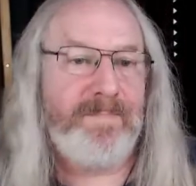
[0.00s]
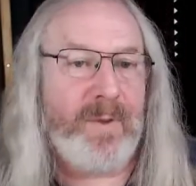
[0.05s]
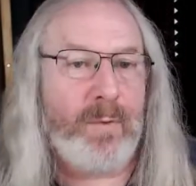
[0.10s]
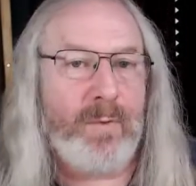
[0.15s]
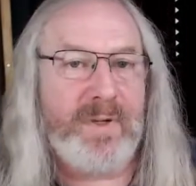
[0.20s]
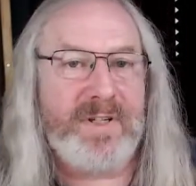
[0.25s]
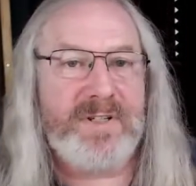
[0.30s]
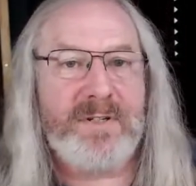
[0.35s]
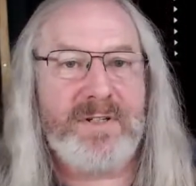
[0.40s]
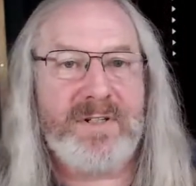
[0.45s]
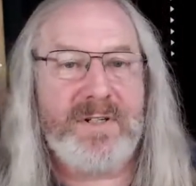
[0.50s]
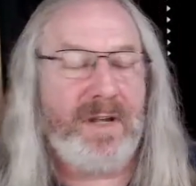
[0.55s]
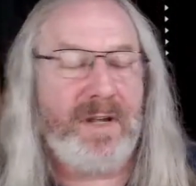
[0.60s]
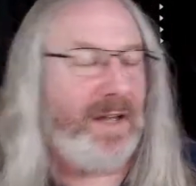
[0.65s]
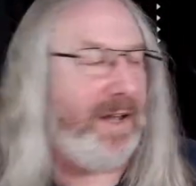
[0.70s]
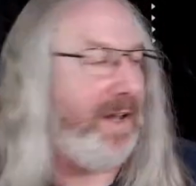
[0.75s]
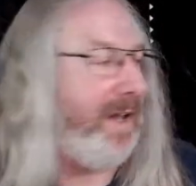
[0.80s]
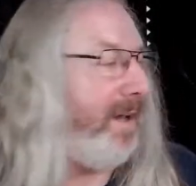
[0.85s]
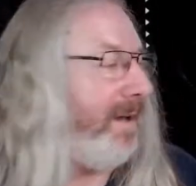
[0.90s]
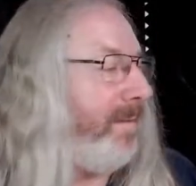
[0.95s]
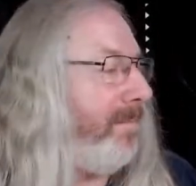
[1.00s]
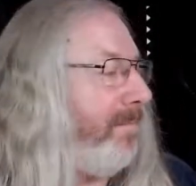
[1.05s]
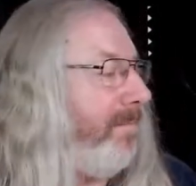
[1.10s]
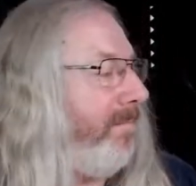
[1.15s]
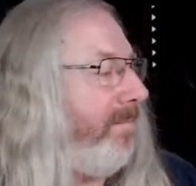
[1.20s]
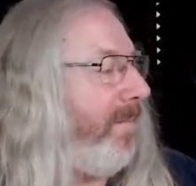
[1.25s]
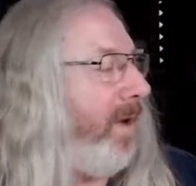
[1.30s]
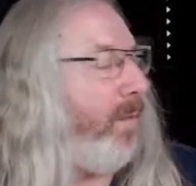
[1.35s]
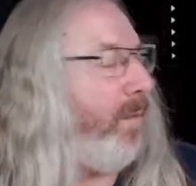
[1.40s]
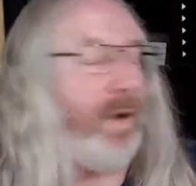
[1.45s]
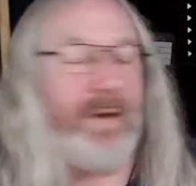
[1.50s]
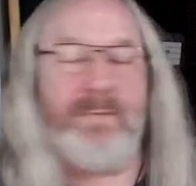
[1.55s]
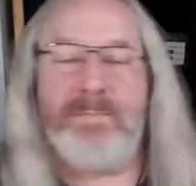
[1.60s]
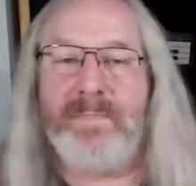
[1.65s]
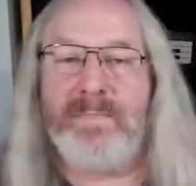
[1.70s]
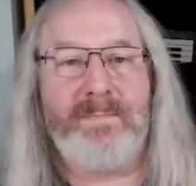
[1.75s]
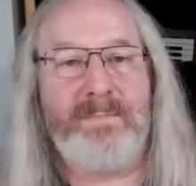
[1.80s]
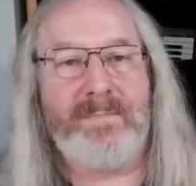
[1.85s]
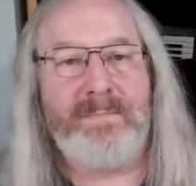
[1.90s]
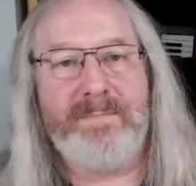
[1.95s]
which I
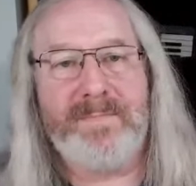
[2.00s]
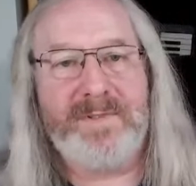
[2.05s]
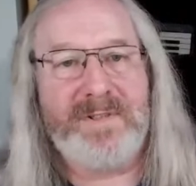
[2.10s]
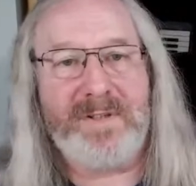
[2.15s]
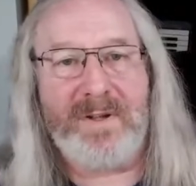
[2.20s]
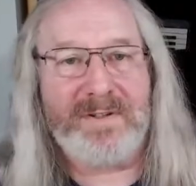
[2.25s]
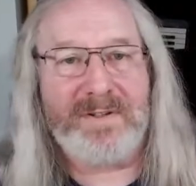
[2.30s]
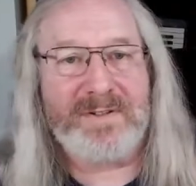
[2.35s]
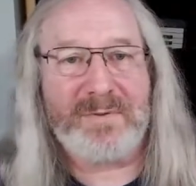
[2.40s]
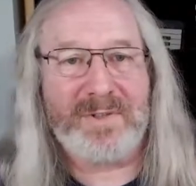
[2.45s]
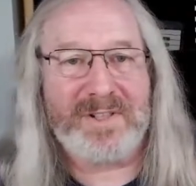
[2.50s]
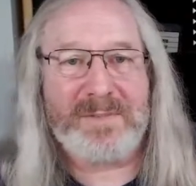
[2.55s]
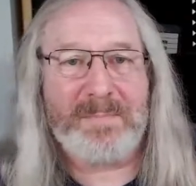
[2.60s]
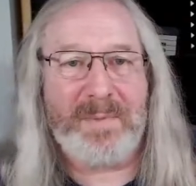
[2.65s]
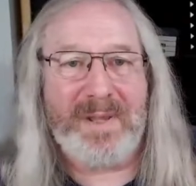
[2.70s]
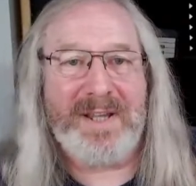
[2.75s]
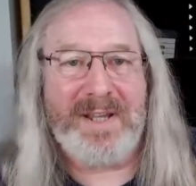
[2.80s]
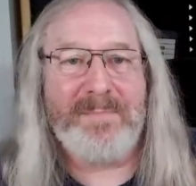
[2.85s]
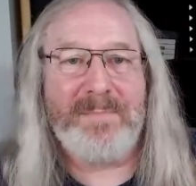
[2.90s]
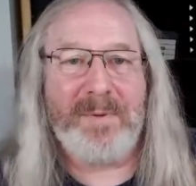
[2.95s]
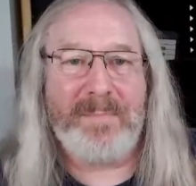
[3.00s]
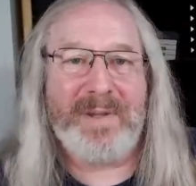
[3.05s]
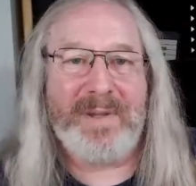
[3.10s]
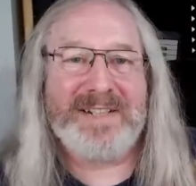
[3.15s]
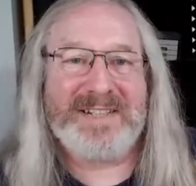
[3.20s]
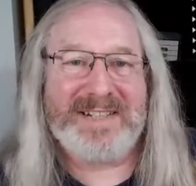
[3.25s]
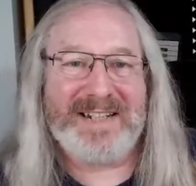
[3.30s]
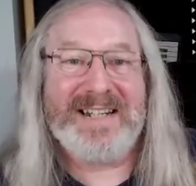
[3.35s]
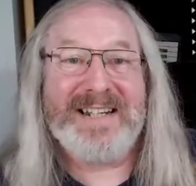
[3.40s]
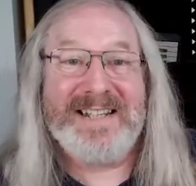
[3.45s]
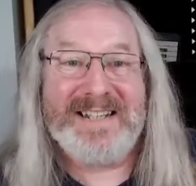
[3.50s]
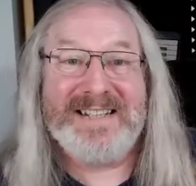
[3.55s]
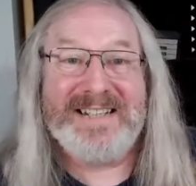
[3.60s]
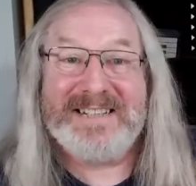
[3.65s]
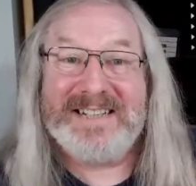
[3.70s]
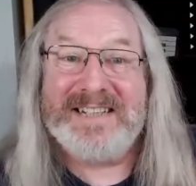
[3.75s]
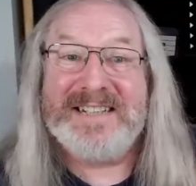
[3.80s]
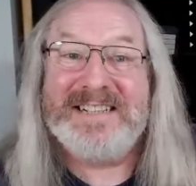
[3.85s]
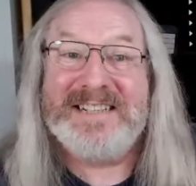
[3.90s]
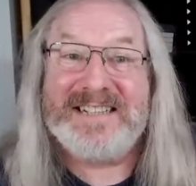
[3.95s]
won't start to explain, but basically it
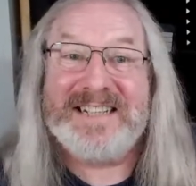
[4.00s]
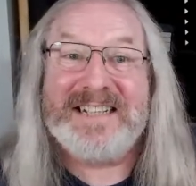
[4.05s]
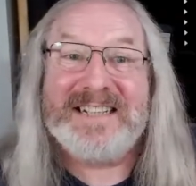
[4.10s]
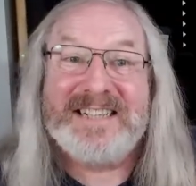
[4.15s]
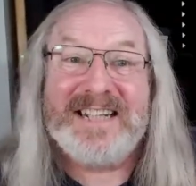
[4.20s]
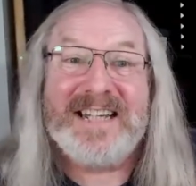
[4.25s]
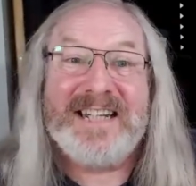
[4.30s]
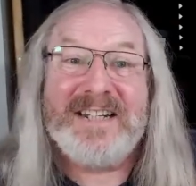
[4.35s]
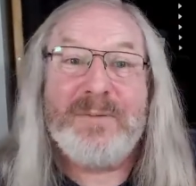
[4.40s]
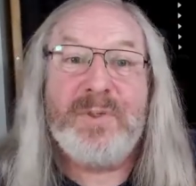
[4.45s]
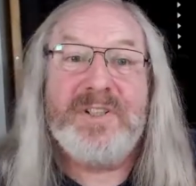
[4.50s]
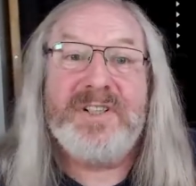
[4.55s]
is in 6/8,